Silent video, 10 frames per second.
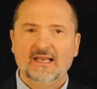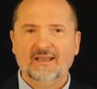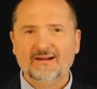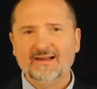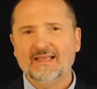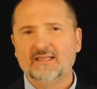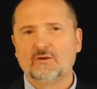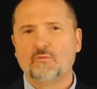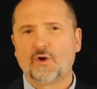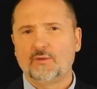Learning in the
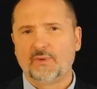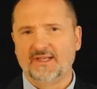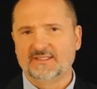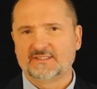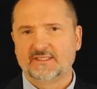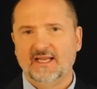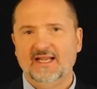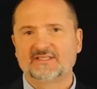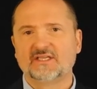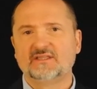workplace
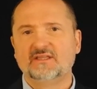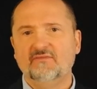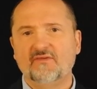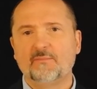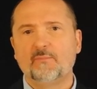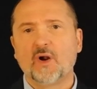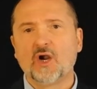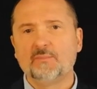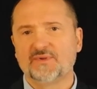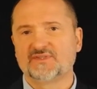has a different
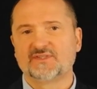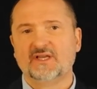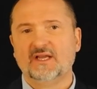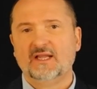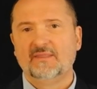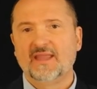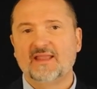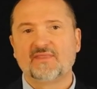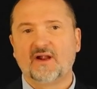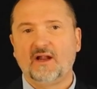purpose
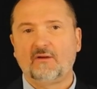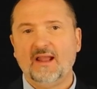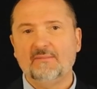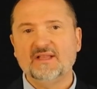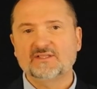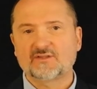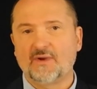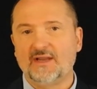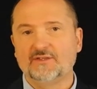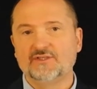than the cramming
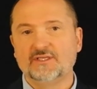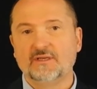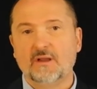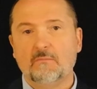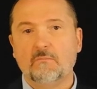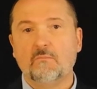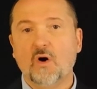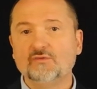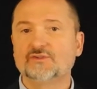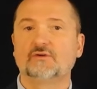strategy
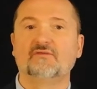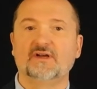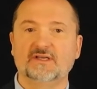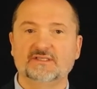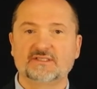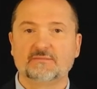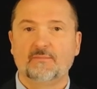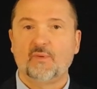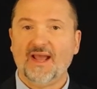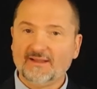most of us
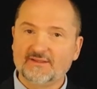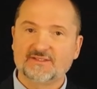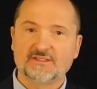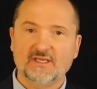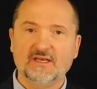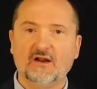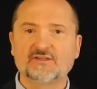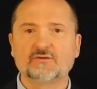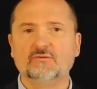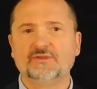practice in our
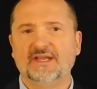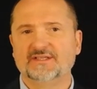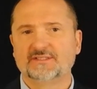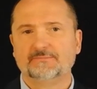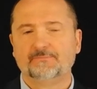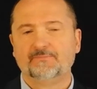school days.